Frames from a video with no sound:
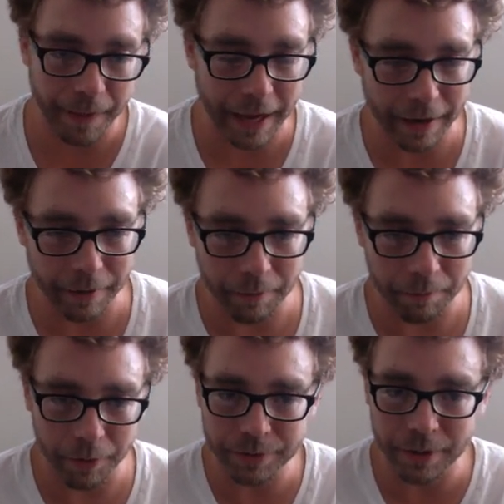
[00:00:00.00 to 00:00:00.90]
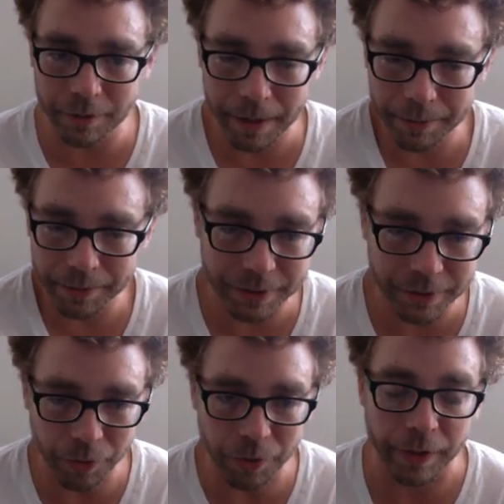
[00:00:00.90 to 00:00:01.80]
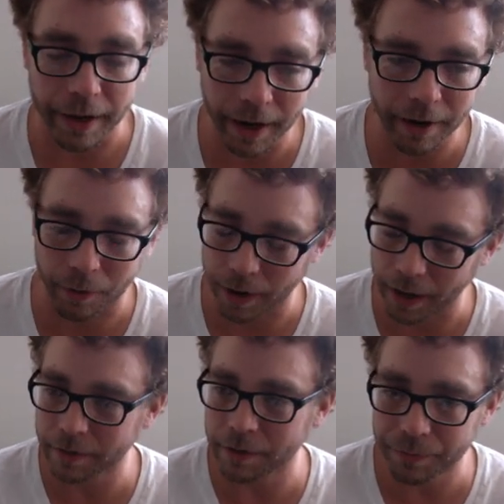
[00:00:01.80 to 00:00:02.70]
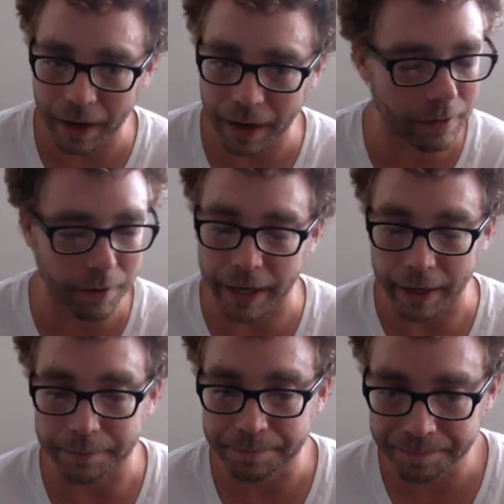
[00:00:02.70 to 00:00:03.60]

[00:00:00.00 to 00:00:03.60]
And most other people just don't do that. I don't know. I love Dan.